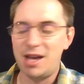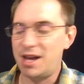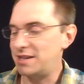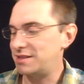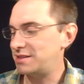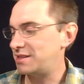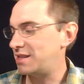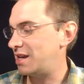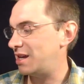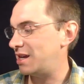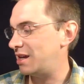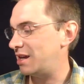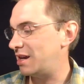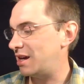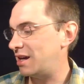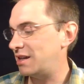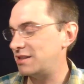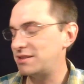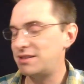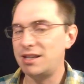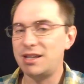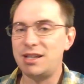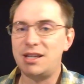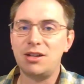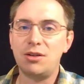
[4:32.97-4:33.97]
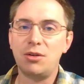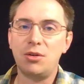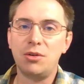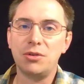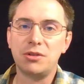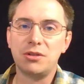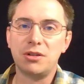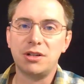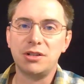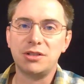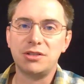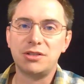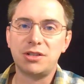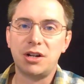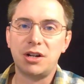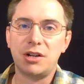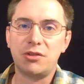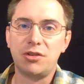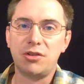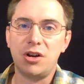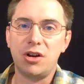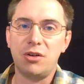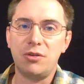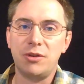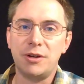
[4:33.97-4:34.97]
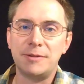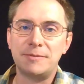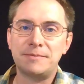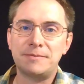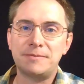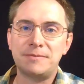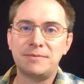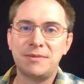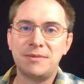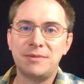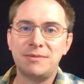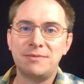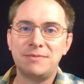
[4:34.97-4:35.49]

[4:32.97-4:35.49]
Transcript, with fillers: as they uh, as they get older and start growing.